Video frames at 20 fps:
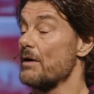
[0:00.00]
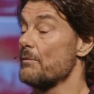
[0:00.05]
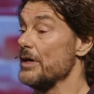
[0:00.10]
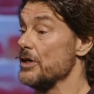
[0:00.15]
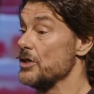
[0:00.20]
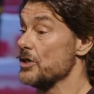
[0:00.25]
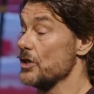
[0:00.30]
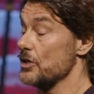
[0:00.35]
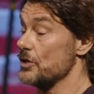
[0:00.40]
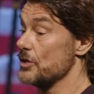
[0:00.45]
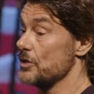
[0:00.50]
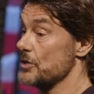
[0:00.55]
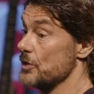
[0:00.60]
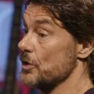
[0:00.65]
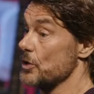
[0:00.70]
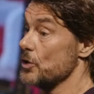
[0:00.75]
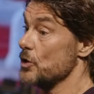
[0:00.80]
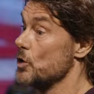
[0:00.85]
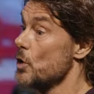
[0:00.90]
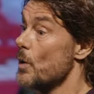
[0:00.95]
and we
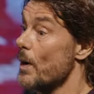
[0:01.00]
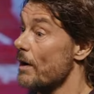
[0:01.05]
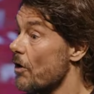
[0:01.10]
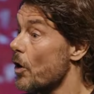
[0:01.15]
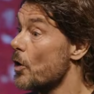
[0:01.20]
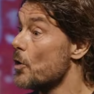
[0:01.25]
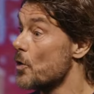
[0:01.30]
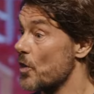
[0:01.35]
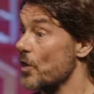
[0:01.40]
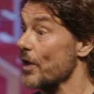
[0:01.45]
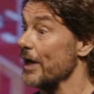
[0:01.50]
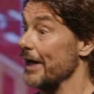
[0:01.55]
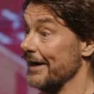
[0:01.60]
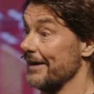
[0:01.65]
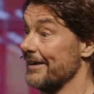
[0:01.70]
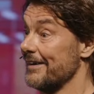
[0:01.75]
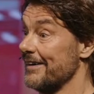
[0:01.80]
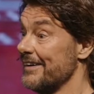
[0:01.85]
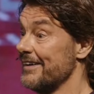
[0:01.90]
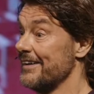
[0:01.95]
just do our own
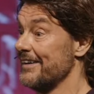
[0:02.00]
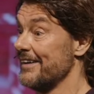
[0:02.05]
thing,